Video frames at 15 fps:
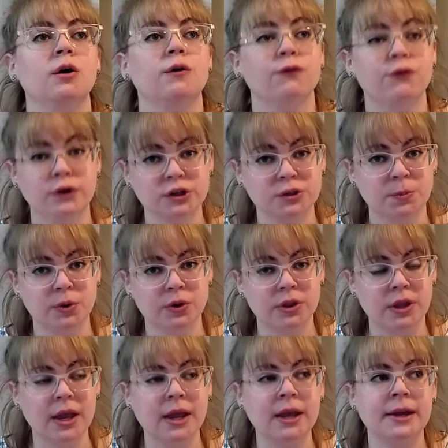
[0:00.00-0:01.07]
first
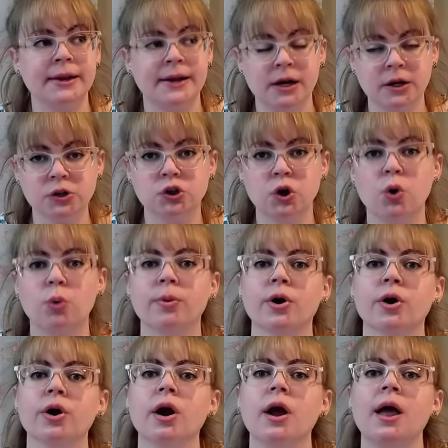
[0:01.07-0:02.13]
birthday in
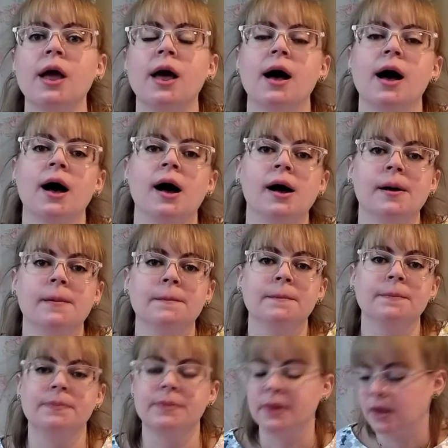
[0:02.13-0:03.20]
October.
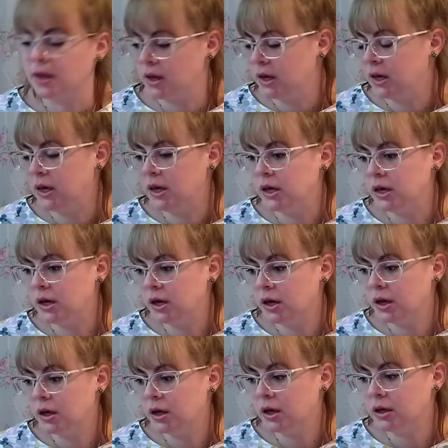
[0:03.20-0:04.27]
He
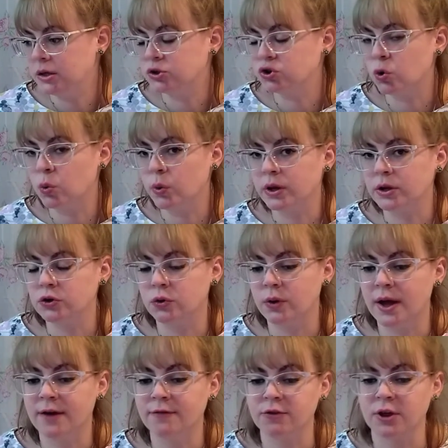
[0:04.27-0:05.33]
is going to
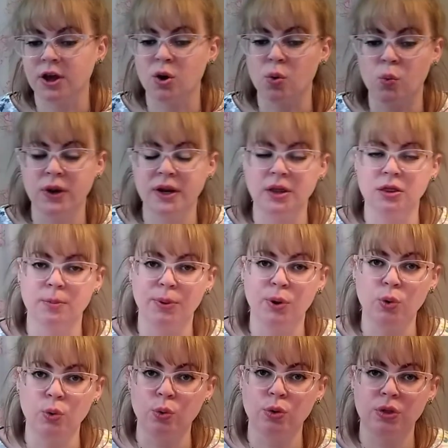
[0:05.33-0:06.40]
have like a Winnie the
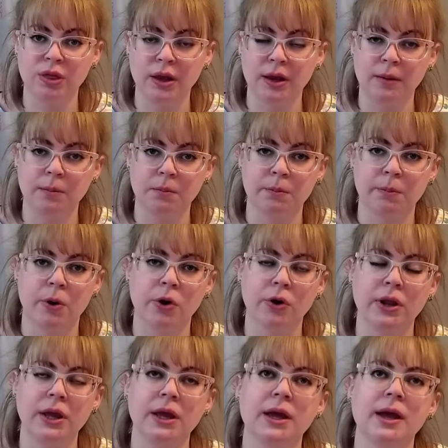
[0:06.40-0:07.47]
Pooh theme
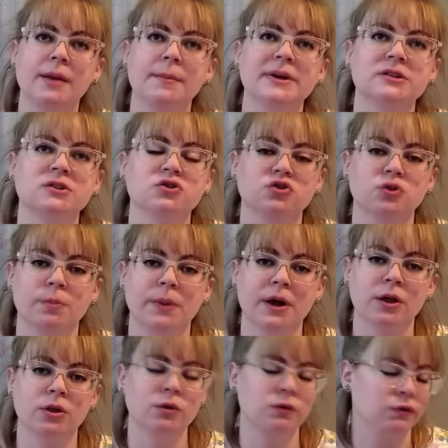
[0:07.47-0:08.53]
party, and my sister
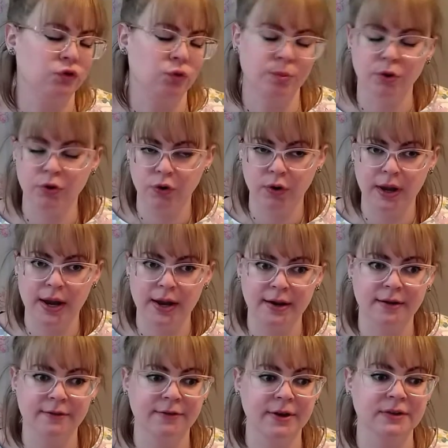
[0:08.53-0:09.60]
Beth, who's super
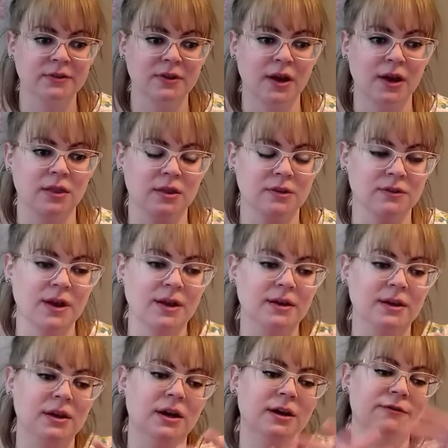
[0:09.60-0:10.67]
creative, has like this
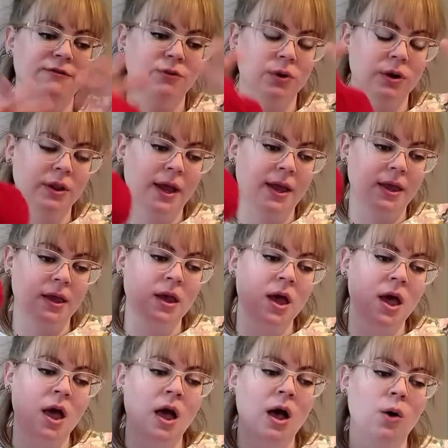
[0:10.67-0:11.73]
idea for like
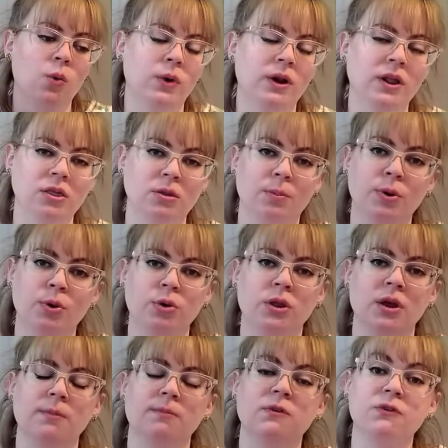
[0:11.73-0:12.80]
a Winnie the Pooh
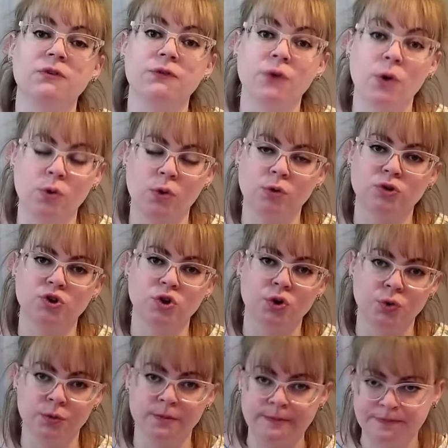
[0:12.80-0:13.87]
themed photo
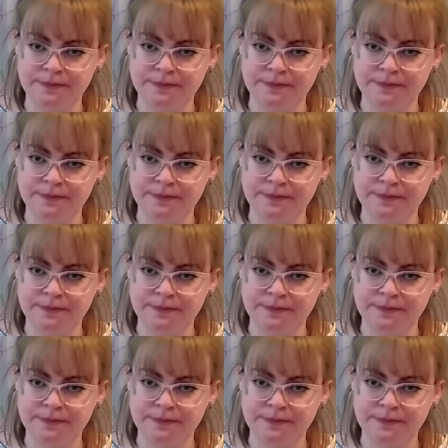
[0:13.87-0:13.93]
shoot,